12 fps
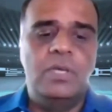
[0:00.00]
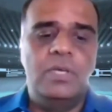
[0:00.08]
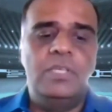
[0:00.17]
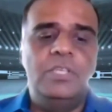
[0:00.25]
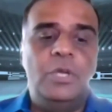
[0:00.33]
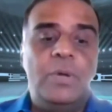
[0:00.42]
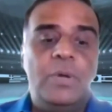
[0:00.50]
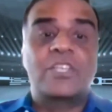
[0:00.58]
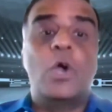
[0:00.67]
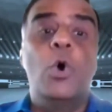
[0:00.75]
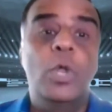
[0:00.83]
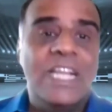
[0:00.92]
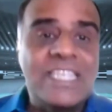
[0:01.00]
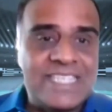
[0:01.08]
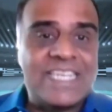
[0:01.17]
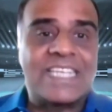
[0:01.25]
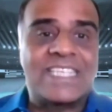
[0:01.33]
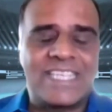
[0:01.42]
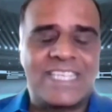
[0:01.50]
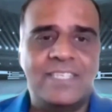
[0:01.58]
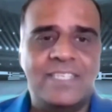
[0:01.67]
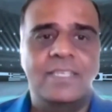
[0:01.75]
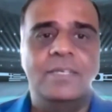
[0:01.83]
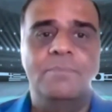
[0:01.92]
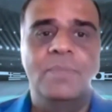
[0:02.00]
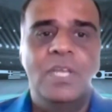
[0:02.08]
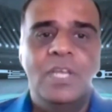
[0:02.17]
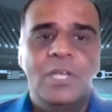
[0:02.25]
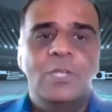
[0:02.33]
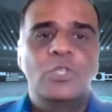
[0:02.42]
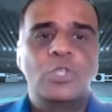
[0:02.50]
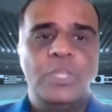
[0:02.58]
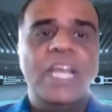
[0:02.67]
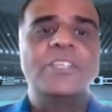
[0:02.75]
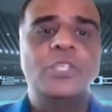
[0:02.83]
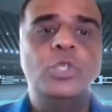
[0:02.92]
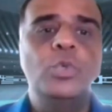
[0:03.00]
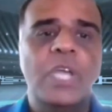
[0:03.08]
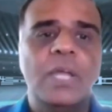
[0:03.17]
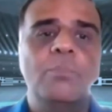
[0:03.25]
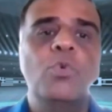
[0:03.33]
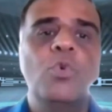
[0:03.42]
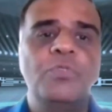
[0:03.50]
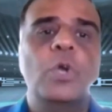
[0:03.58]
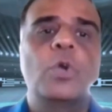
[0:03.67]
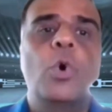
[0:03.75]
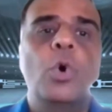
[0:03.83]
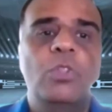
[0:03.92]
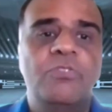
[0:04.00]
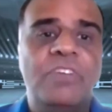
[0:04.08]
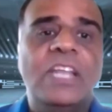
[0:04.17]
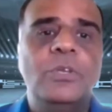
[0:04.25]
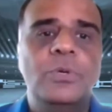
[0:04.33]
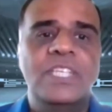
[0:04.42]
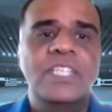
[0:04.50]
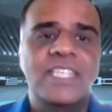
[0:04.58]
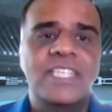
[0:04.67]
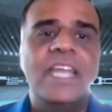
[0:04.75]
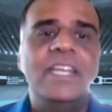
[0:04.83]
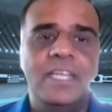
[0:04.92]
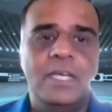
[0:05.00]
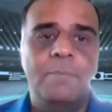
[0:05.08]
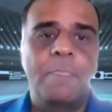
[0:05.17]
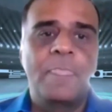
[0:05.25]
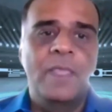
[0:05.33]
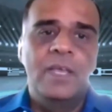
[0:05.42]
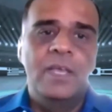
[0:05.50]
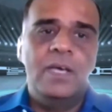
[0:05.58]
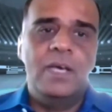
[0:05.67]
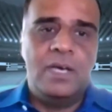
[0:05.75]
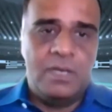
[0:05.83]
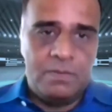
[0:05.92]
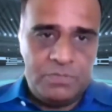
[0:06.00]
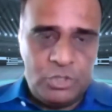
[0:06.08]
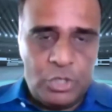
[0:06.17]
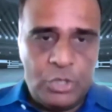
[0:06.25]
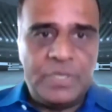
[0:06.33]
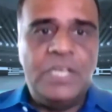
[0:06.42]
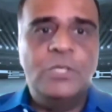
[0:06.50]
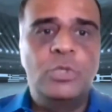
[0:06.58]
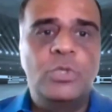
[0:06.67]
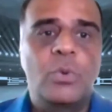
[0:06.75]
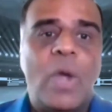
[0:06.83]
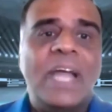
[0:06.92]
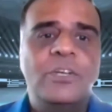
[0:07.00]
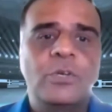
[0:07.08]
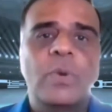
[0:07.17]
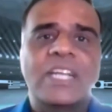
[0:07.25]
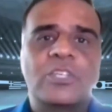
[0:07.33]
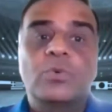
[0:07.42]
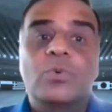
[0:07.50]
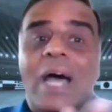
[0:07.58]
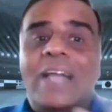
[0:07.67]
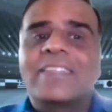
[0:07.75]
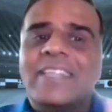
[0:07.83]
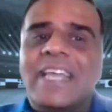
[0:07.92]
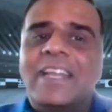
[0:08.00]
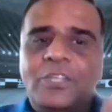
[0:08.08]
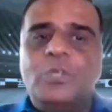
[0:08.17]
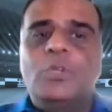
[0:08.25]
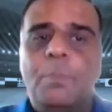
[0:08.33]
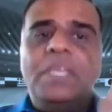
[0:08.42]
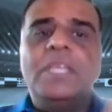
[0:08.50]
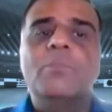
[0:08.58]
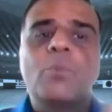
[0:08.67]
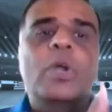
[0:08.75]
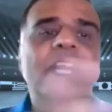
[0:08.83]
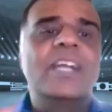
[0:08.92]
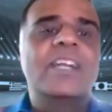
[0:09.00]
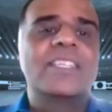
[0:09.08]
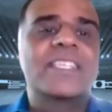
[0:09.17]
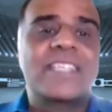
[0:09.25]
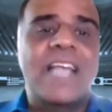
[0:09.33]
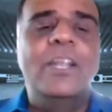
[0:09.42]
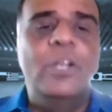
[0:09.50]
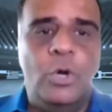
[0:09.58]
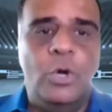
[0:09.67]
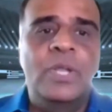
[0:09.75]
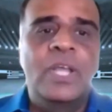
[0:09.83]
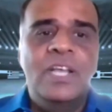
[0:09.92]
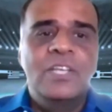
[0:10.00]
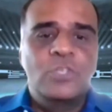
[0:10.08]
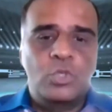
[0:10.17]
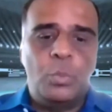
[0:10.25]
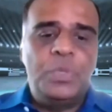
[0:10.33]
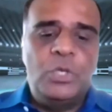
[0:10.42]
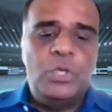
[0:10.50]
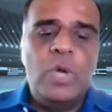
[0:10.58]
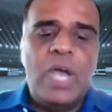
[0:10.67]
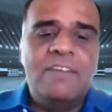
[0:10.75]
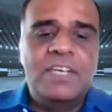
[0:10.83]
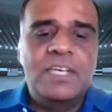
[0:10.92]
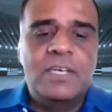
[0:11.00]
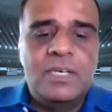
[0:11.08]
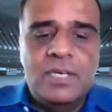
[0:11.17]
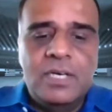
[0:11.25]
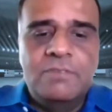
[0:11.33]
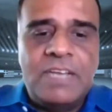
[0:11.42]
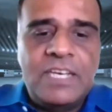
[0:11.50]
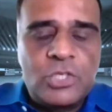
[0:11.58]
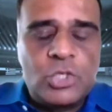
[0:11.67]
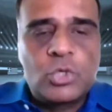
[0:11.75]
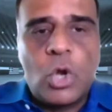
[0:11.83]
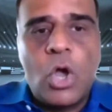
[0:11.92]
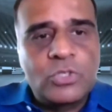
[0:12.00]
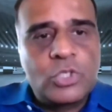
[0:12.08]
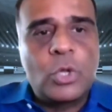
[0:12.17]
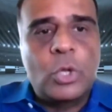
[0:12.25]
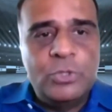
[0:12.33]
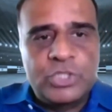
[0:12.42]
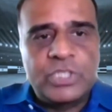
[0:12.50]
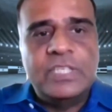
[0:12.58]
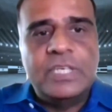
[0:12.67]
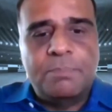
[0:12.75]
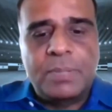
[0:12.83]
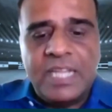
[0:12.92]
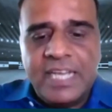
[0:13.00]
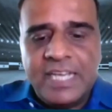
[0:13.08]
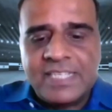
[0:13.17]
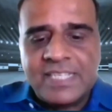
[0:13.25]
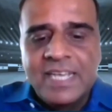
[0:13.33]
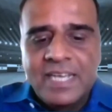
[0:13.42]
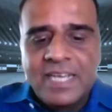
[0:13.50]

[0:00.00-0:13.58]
you know, as a holistic system so that you can move your whole venue and stadium, you know, into the right direction rather than, you know, being more little siloed. So we do have a very strong solution in place